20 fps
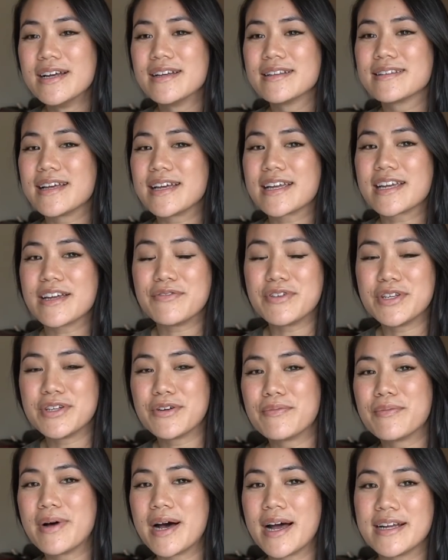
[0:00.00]
like if you
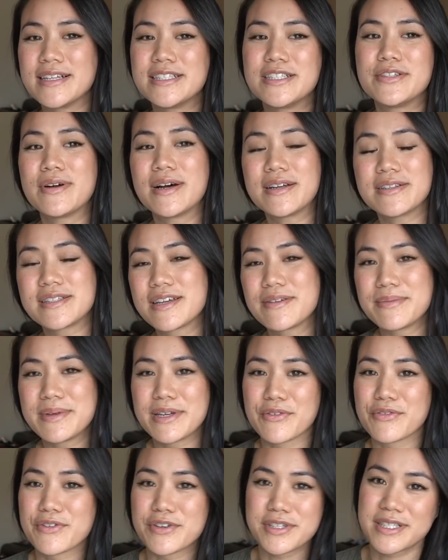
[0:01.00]
don't mind, you don't have to give me
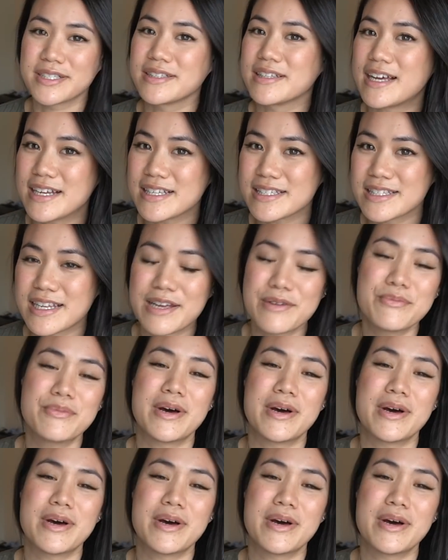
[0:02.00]
your first and last name,